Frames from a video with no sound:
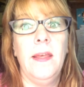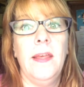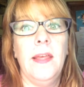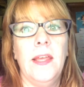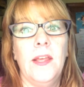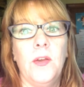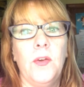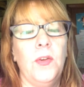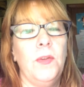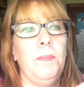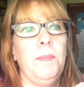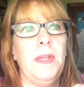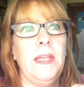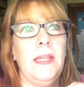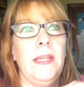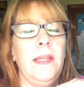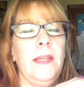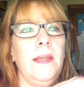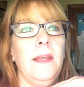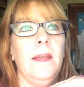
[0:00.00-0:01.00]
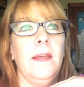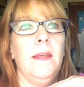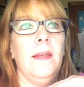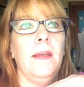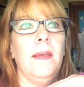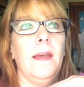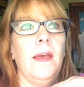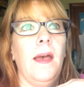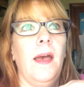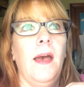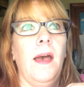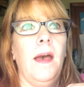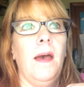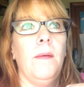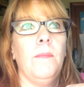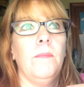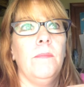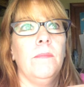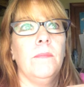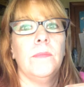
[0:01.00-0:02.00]
It could be
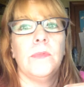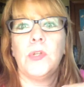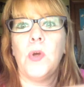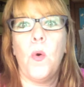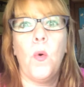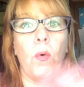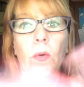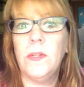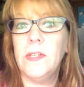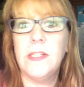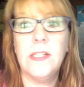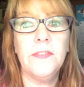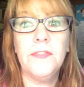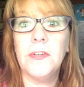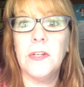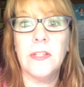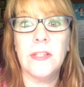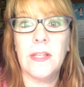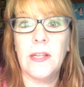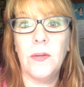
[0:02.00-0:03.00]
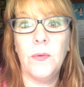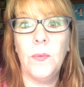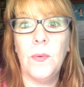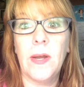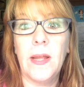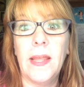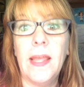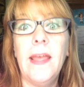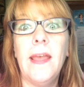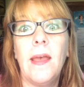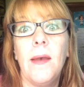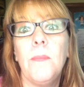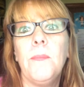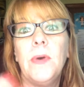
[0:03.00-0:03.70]
totally different than who I am,